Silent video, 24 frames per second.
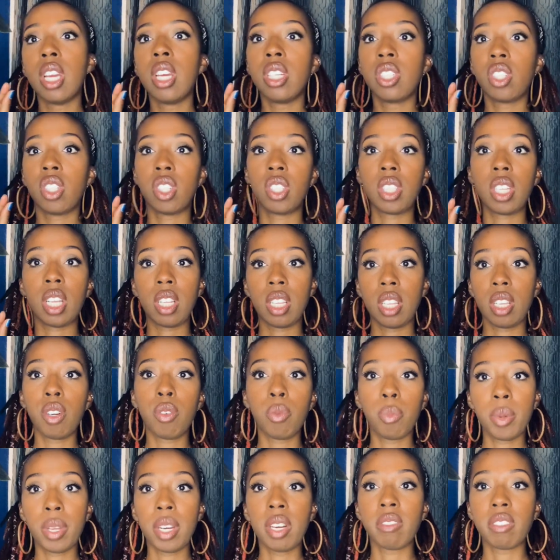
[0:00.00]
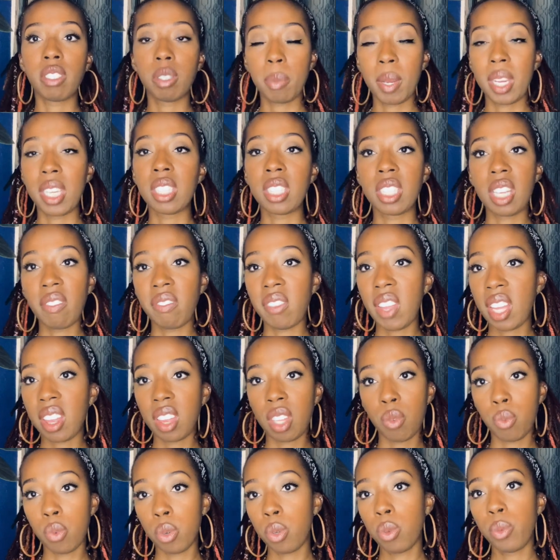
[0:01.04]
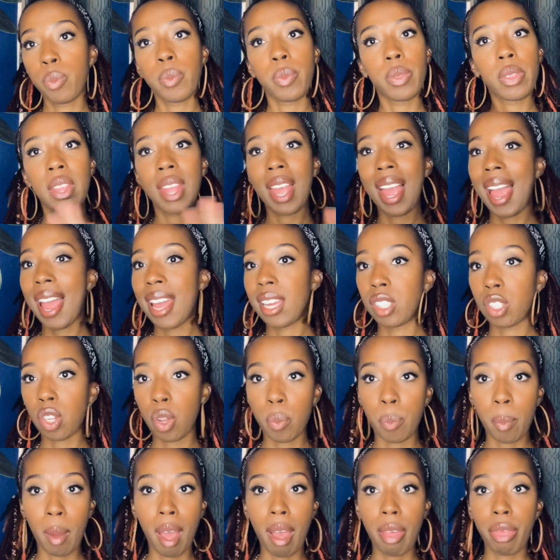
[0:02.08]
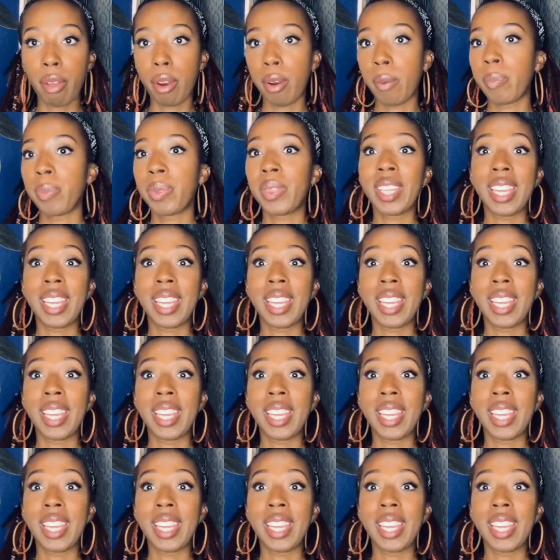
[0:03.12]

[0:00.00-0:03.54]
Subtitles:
just a little bit of space left at the root, I don't bother.